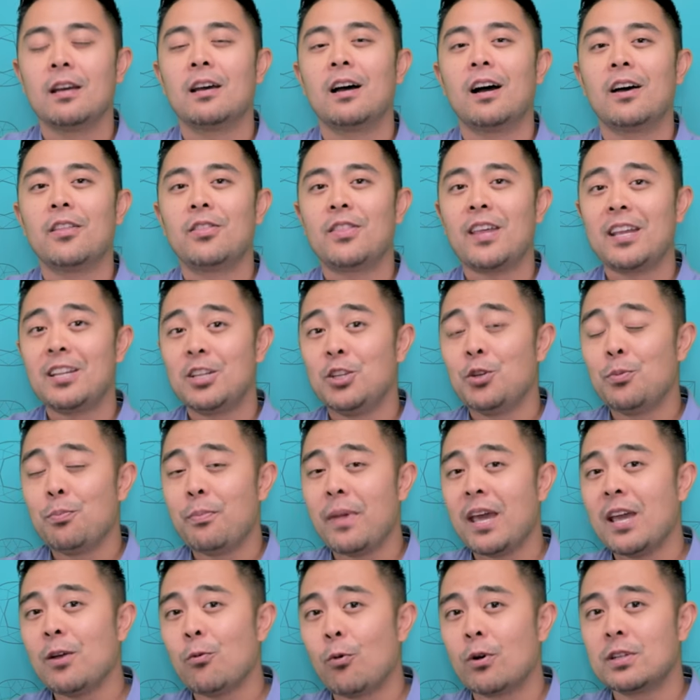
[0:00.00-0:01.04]
uh, then you
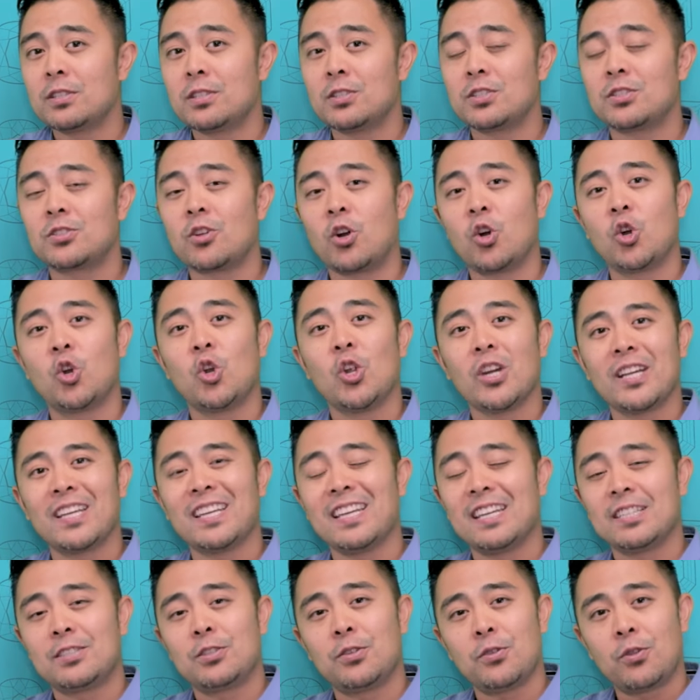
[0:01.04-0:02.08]
may want to start
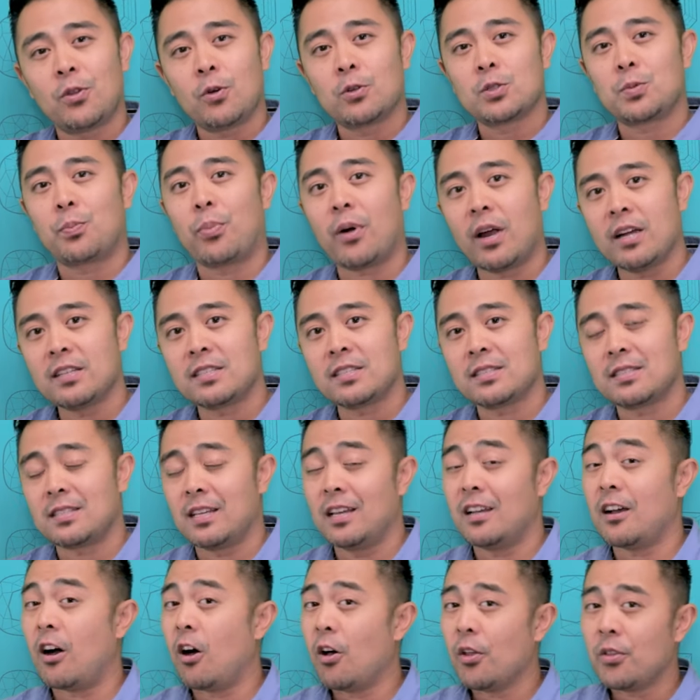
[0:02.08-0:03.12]
looking into those prices.
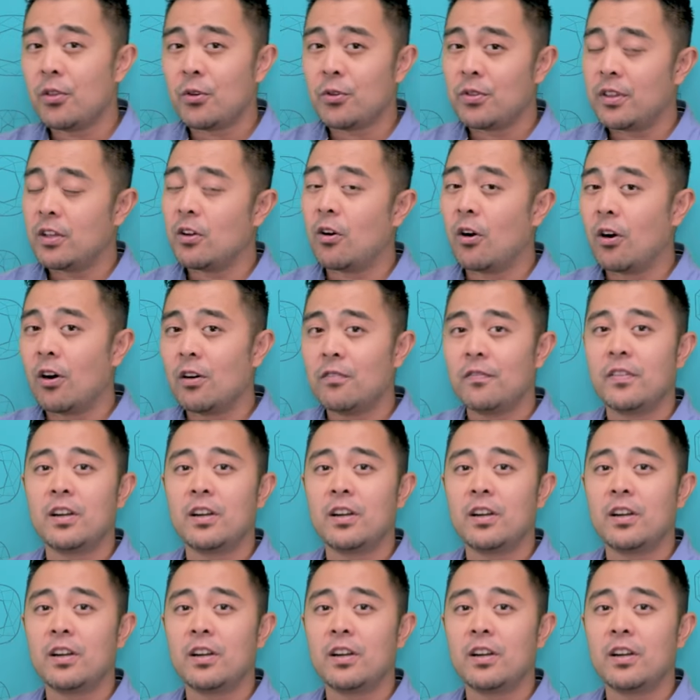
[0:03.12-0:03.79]
Although they are